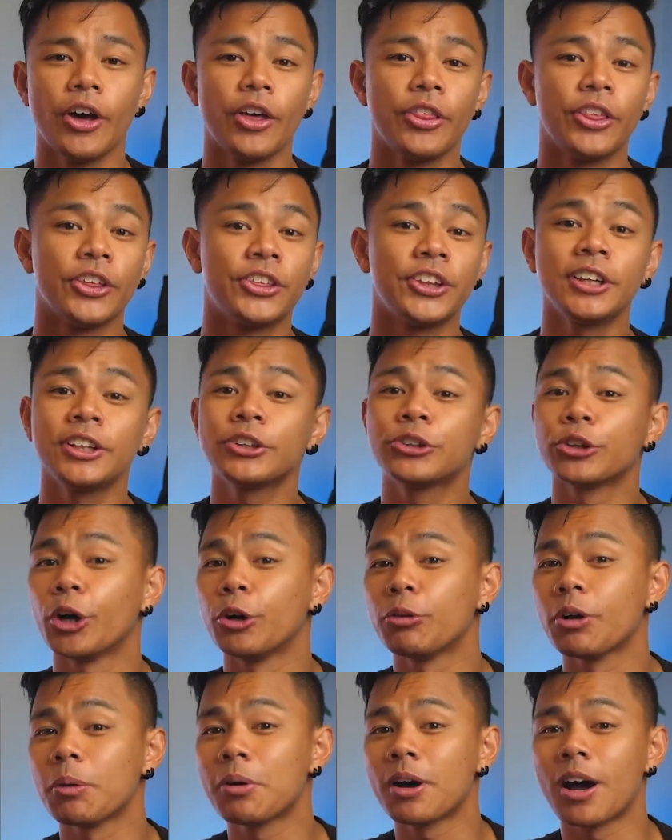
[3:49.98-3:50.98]
The thinner toe
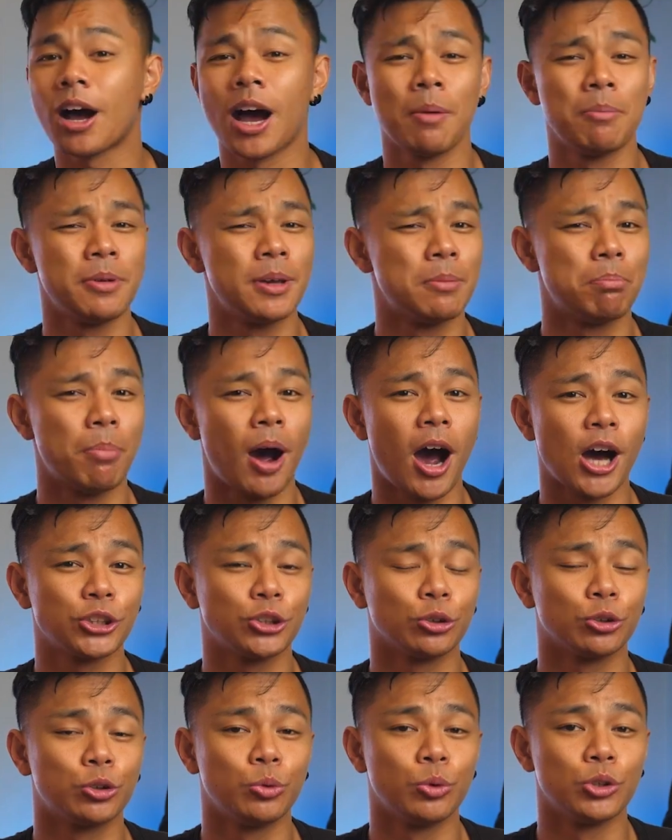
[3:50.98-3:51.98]
rubber I'm
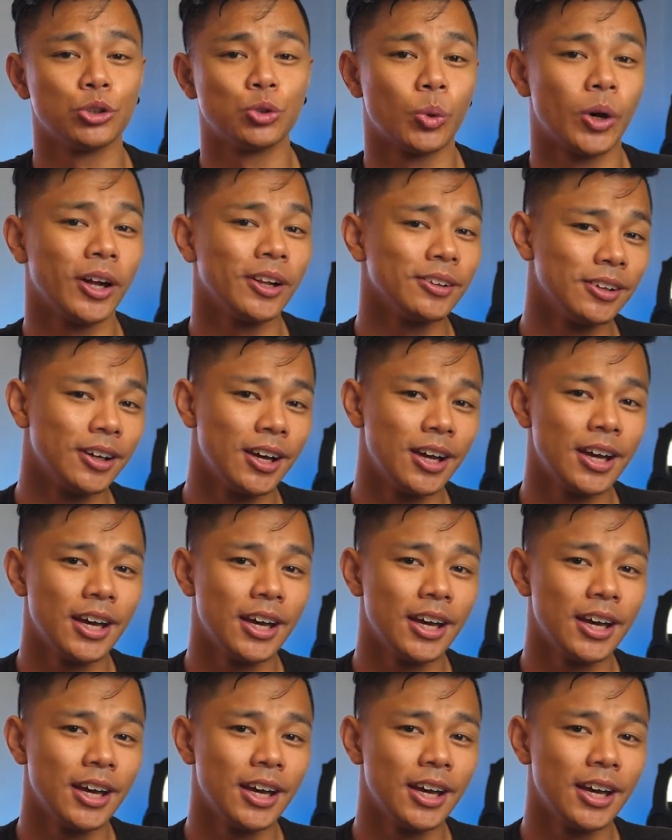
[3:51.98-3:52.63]
impartial to as well.